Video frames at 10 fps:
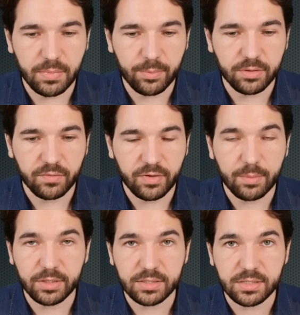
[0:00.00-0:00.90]
member of the
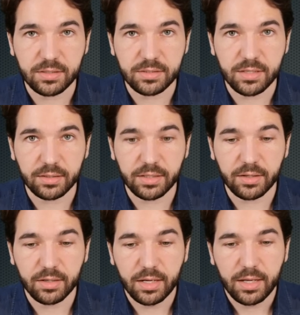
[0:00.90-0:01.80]
family is still stuck
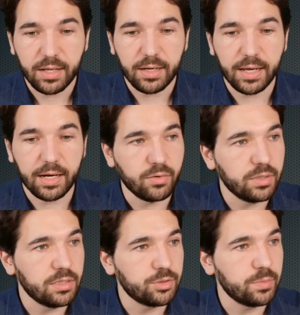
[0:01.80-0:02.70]
there. Now,
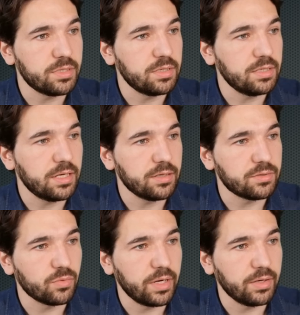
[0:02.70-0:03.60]
in terms of the
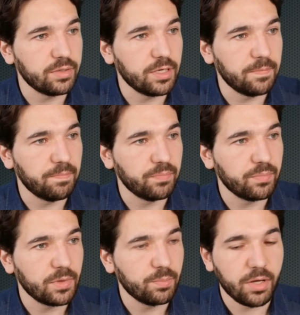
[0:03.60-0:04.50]
details around
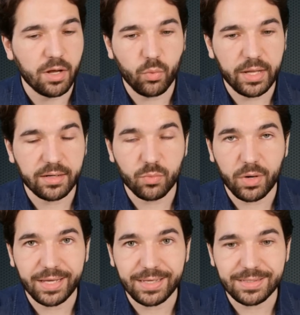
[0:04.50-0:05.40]
Paul Whelan and
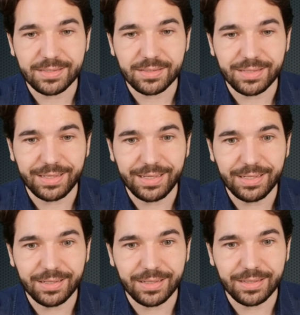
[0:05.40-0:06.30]
why he is
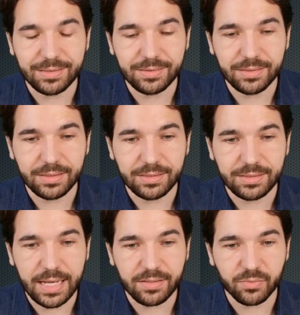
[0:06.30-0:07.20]
in
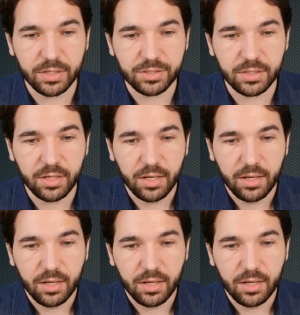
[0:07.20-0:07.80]
detained in Russia,